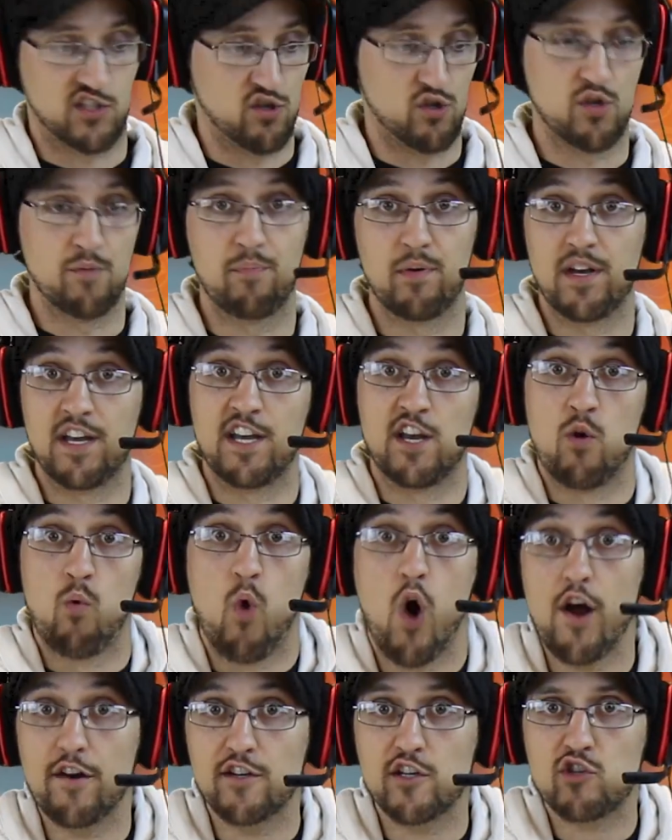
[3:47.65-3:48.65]
So you put in a
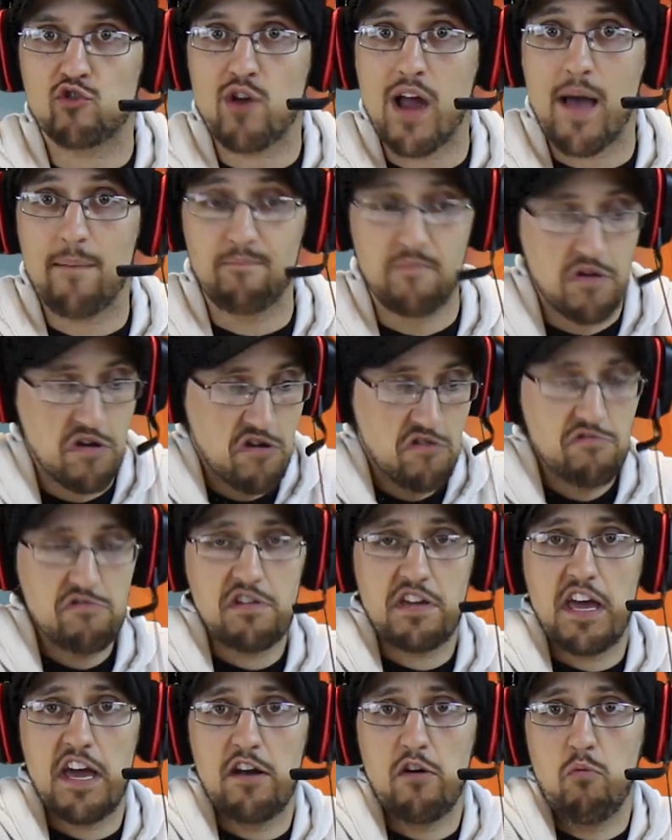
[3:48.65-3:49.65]
water trap,
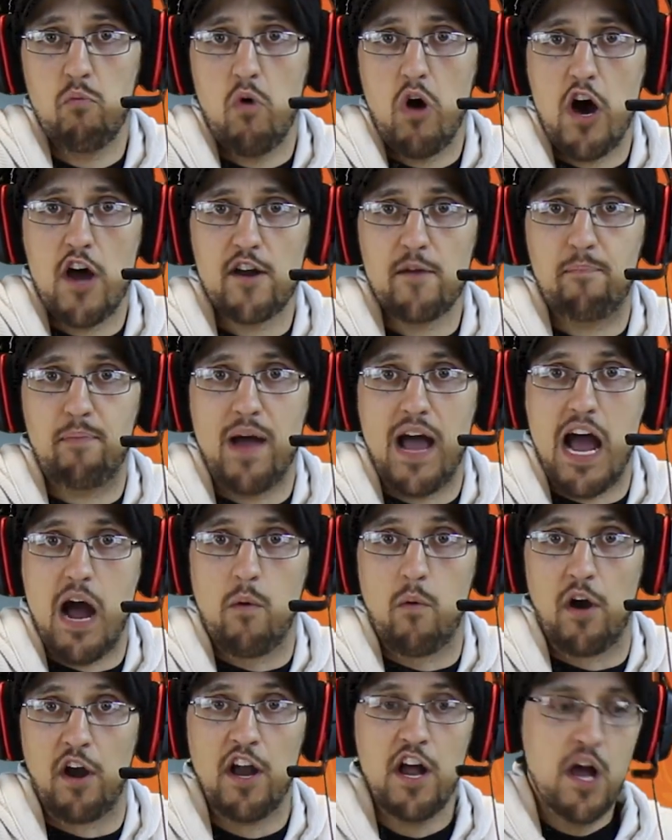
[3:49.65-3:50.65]
you get a water
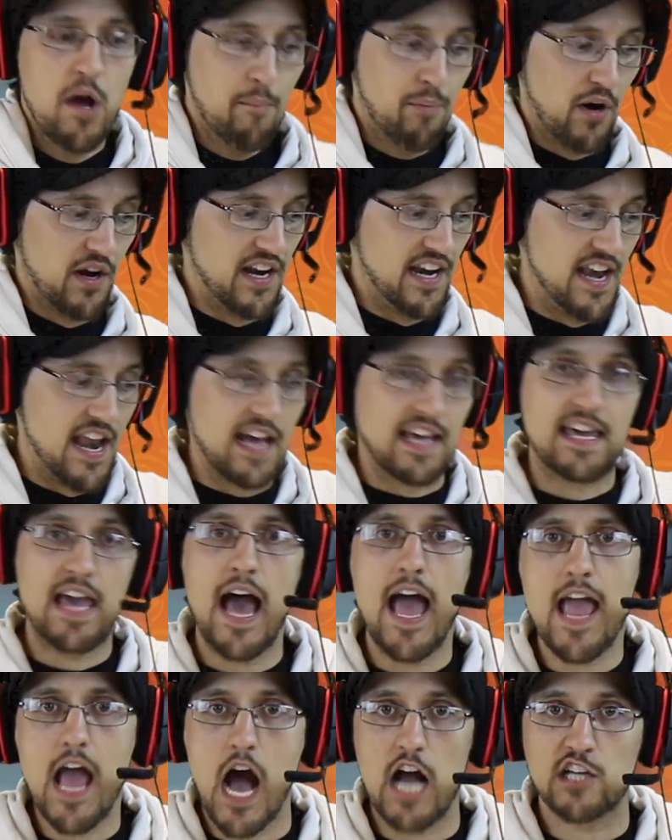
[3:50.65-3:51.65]
power. Put in a
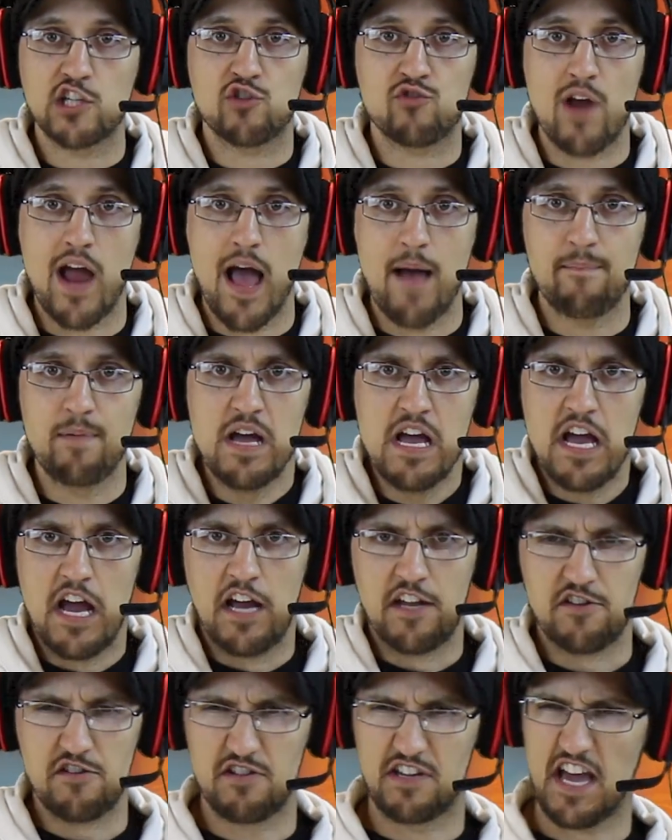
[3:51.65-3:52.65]
chaos trap,
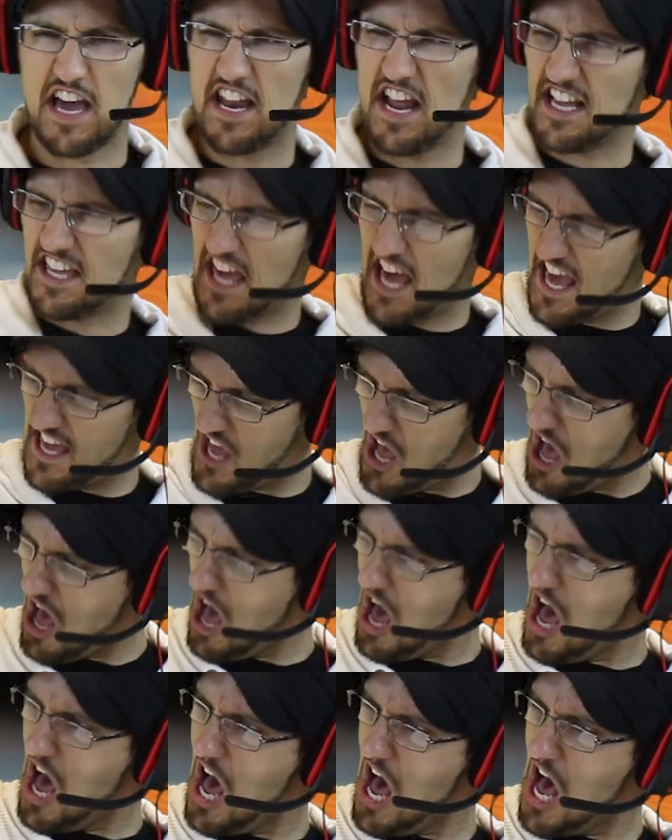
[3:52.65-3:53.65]
and you get a
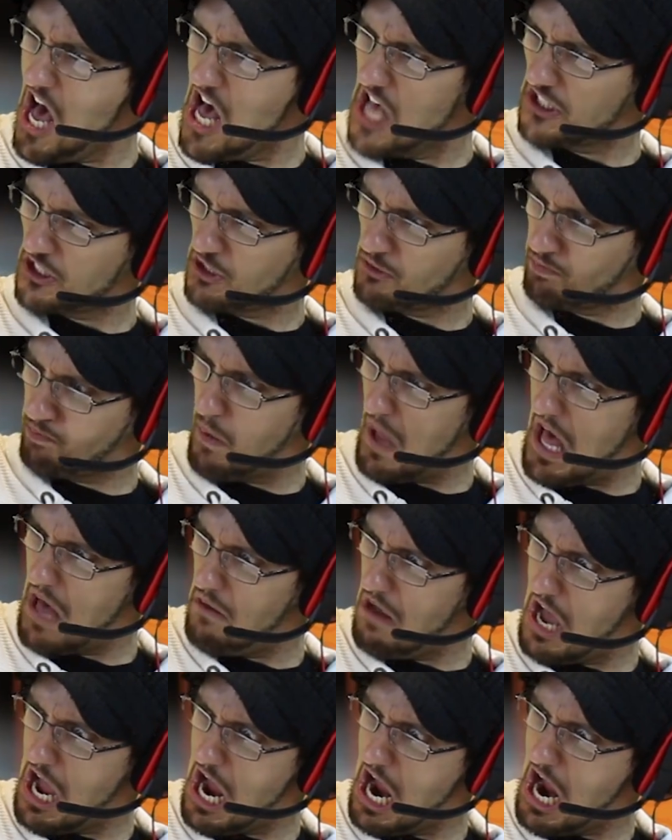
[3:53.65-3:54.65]
chaos
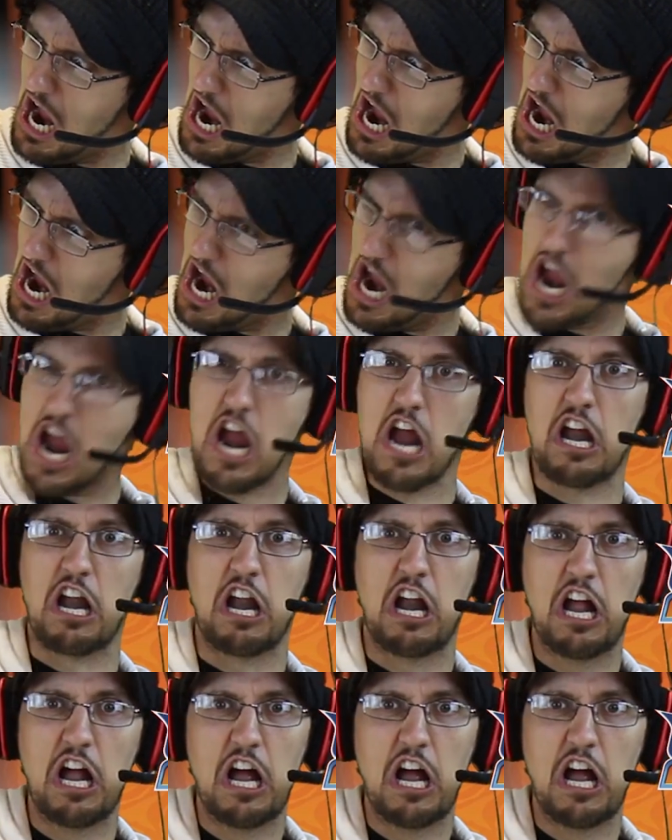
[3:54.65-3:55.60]
power!